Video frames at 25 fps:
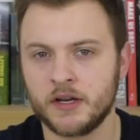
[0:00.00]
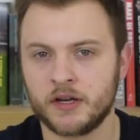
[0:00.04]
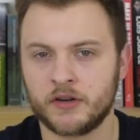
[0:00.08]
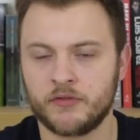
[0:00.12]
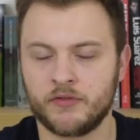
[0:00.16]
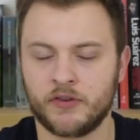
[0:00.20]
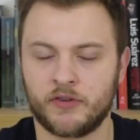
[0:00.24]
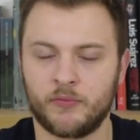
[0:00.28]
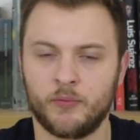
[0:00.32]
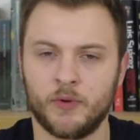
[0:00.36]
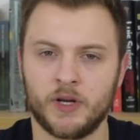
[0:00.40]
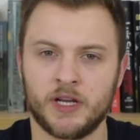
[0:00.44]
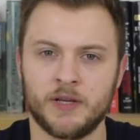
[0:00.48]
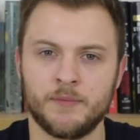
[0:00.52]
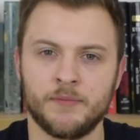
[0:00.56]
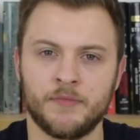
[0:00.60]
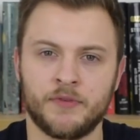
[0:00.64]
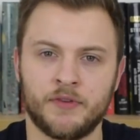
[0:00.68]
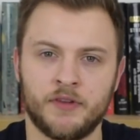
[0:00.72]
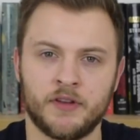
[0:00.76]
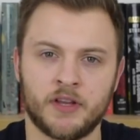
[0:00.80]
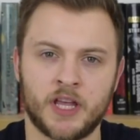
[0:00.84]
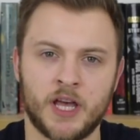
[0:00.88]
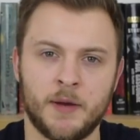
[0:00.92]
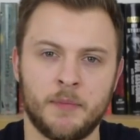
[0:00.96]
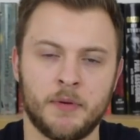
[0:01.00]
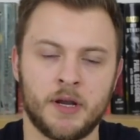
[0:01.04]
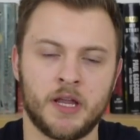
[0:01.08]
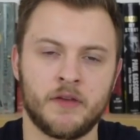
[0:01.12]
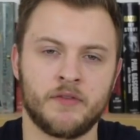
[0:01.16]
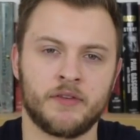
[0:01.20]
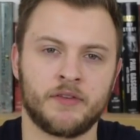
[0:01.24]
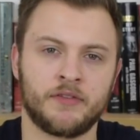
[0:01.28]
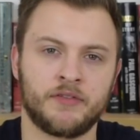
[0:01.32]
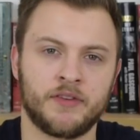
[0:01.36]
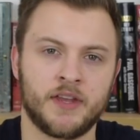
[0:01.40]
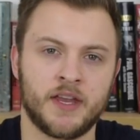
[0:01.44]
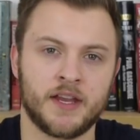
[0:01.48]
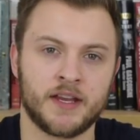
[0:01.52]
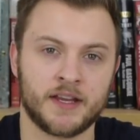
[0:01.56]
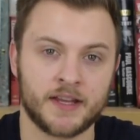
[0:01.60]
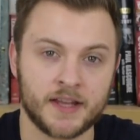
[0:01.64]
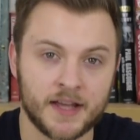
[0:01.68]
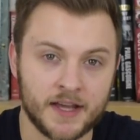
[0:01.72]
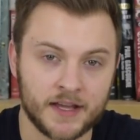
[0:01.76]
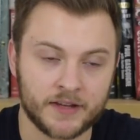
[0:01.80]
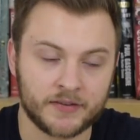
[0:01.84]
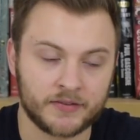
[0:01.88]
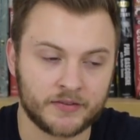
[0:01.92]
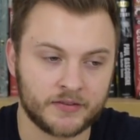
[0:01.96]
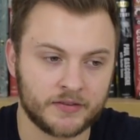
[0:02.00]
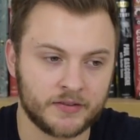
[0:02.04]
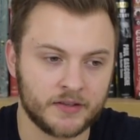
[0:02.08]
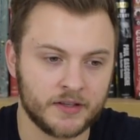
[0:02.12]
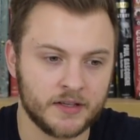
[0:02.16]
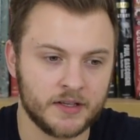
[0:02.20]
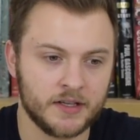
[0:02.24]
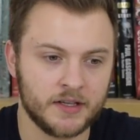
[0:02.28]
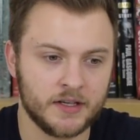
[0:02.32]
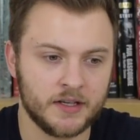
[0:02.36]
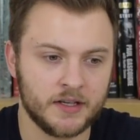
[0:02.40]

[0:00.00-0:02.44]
Chris Williams and a couple others saying yes.